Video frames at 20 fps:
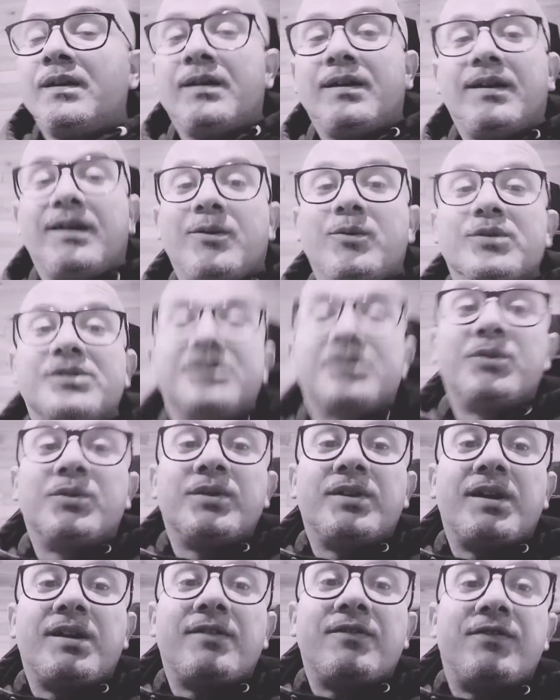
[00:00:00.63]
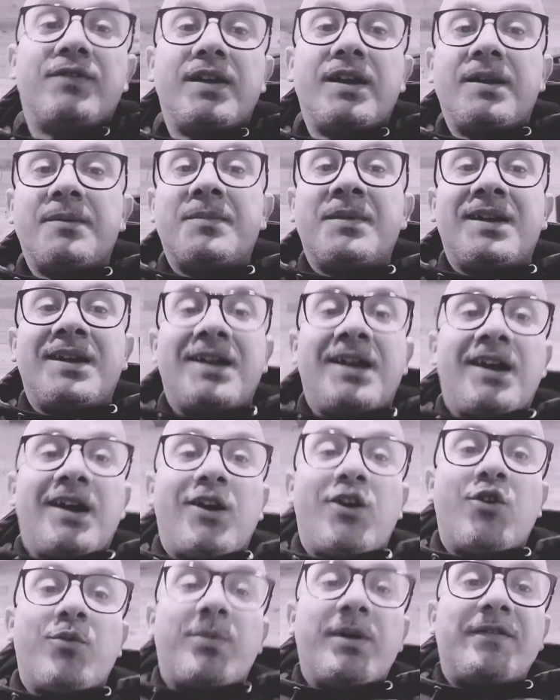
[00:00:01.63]
Hey, what's going on, fam?
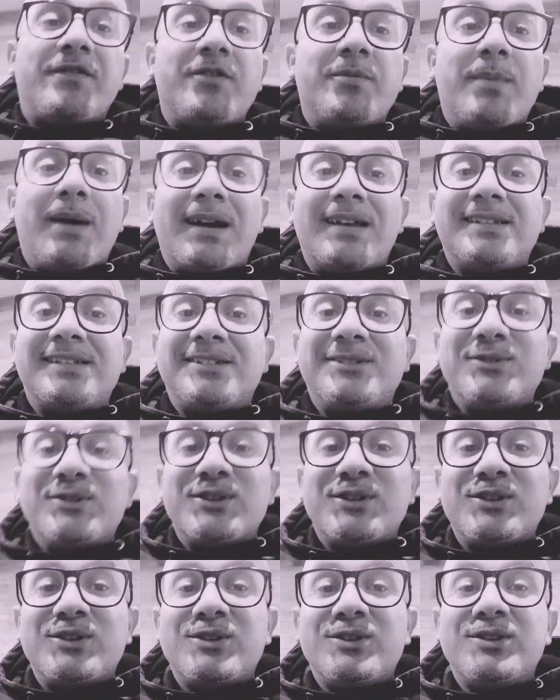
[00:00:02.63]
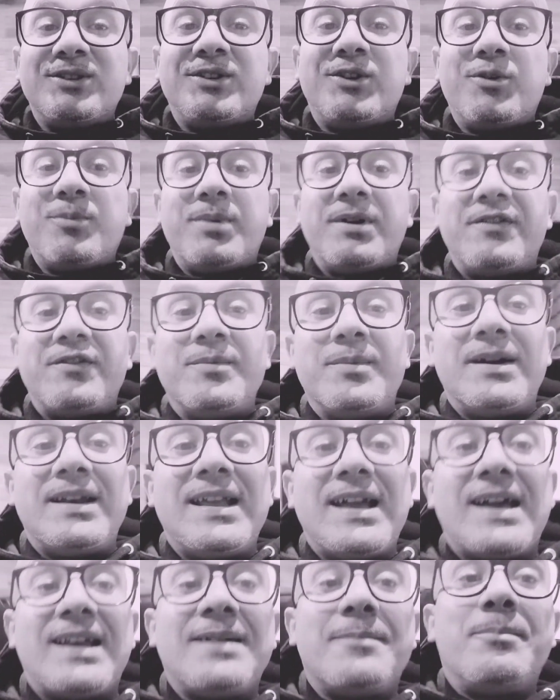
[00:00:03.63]
Hope everybody's doing good. Hope everybody
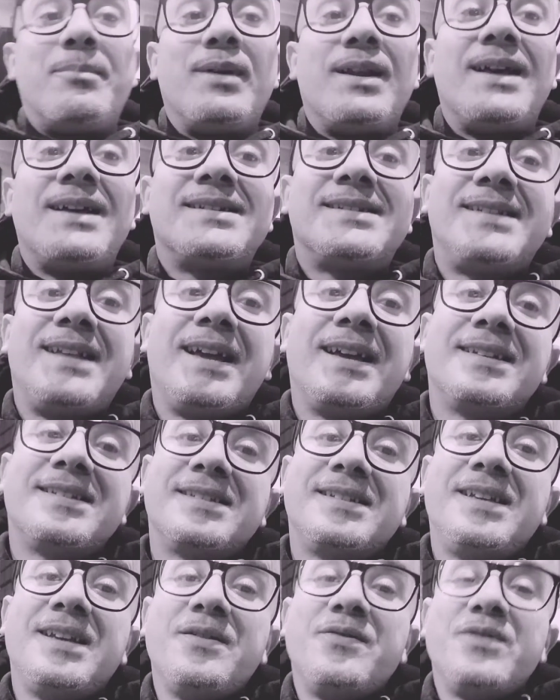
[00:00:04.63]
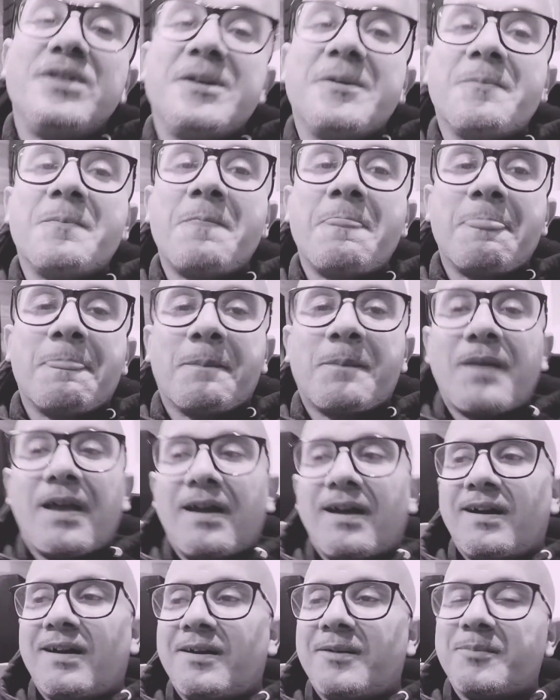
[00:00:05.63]
had a blessed Thanksgiving.
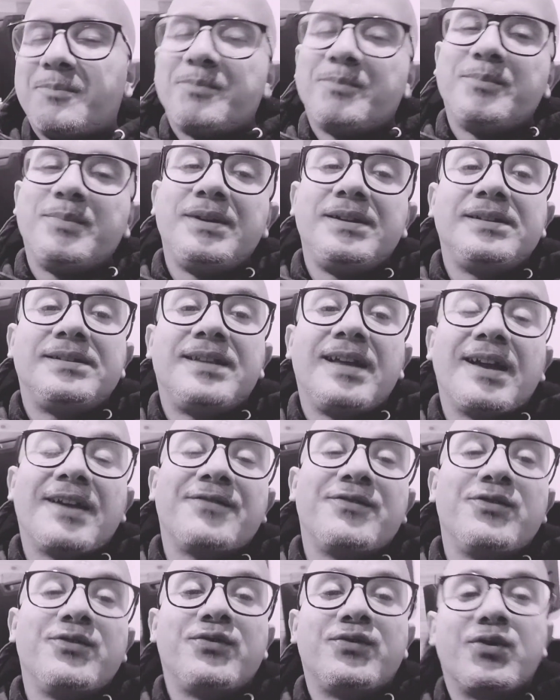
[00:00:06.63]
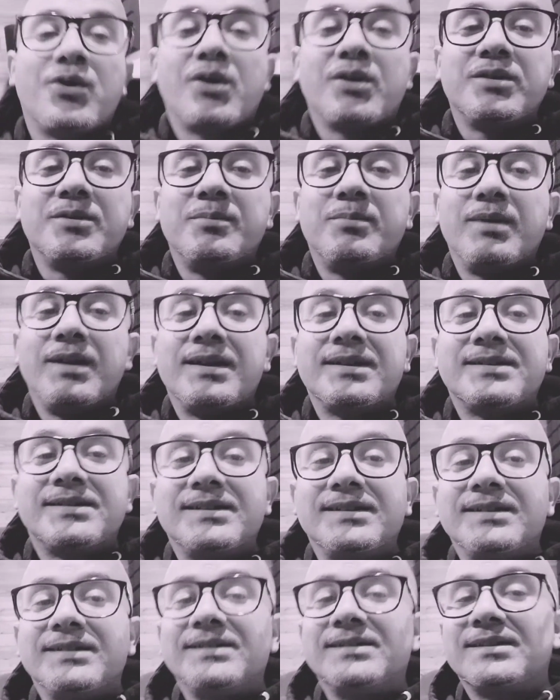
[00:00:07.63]
Being thankful for all the
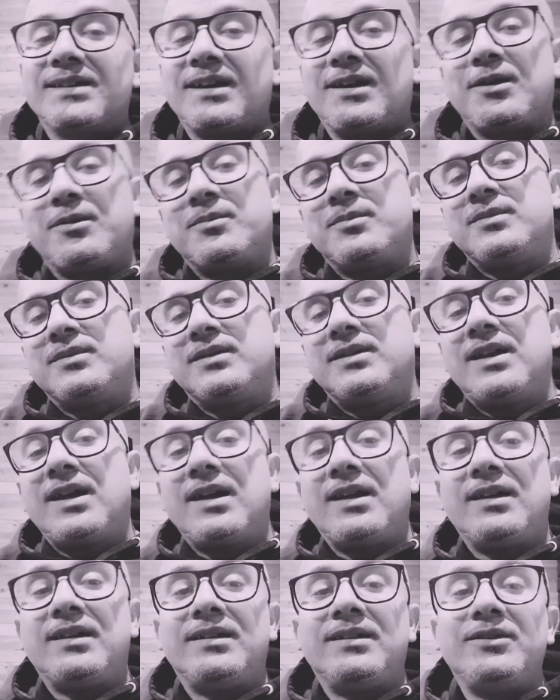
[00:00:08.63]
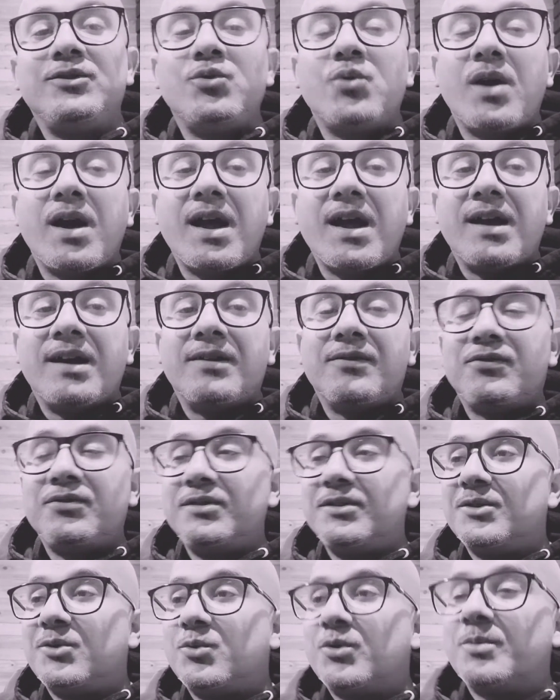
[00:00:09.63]
blessings that you have.
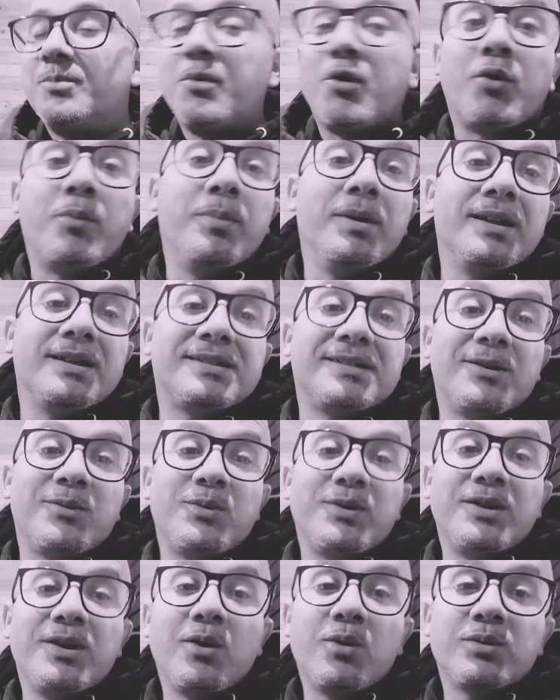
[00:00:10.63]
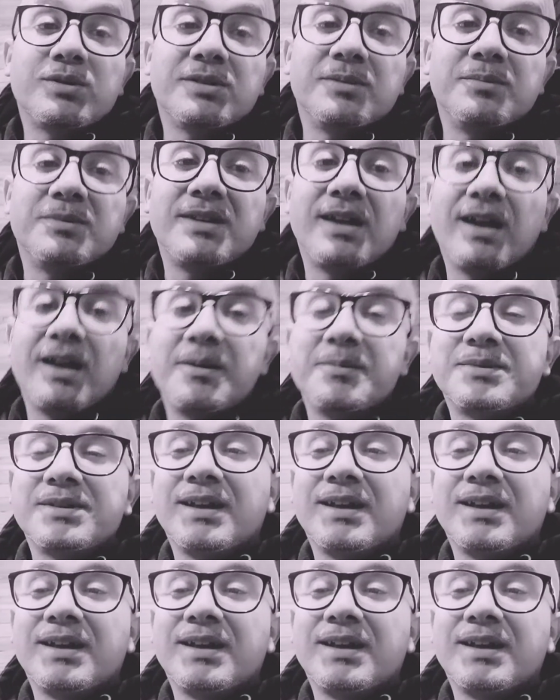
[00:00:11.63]
You know, we're more blessed than we know sometimes.